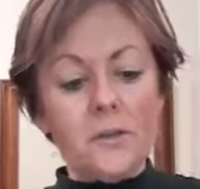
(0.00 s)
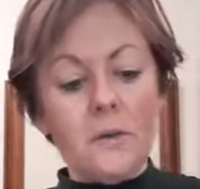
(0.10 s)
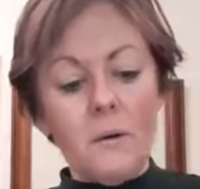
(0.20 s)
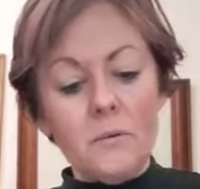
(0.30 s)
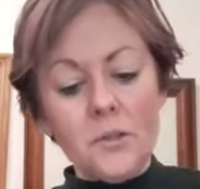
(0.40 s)

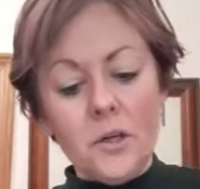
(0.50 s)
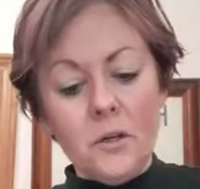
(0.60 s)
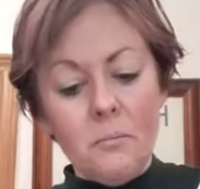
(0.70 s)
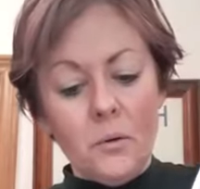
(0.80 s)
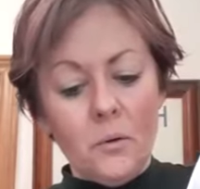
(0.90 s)
So I'm just going
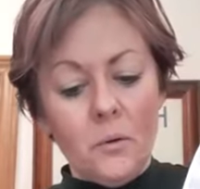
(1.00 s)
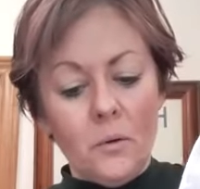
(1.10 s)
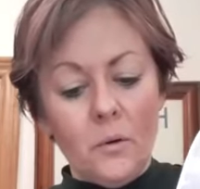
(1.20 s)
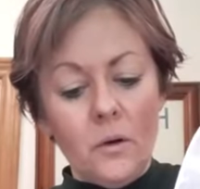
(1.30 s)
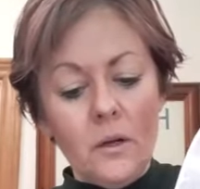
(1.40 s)
to
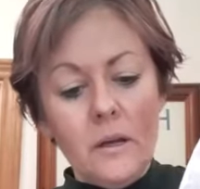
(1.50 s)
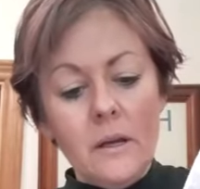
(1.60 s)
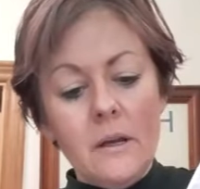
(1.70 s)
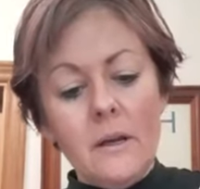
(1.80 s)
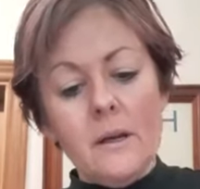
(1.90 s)
pour
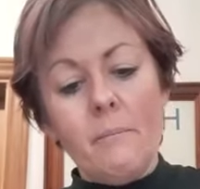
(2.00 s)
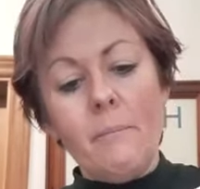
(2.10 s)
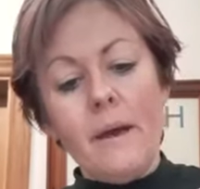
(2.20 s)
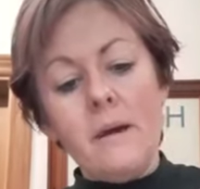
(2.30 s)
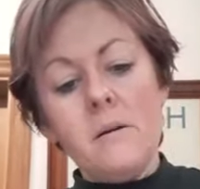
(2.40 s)

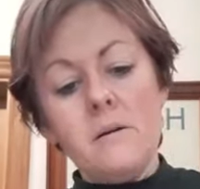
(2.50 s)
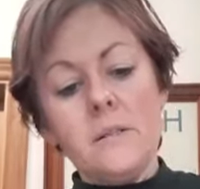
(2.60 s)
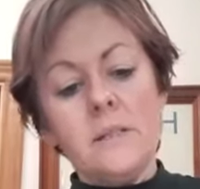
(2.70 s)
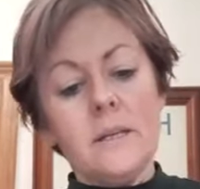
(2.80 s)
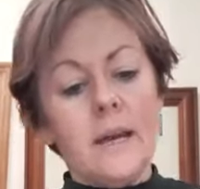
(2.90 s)
about
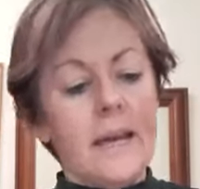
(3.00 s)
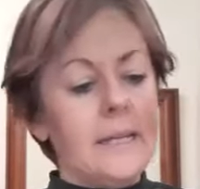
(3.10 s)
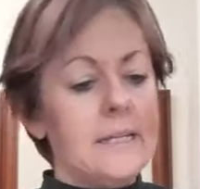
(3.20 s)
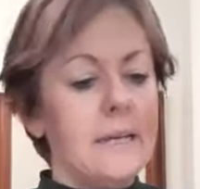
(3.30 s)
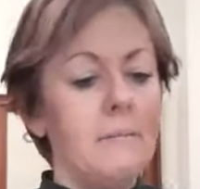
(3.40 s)

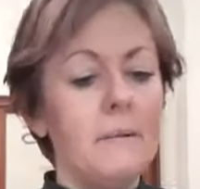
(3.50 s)
80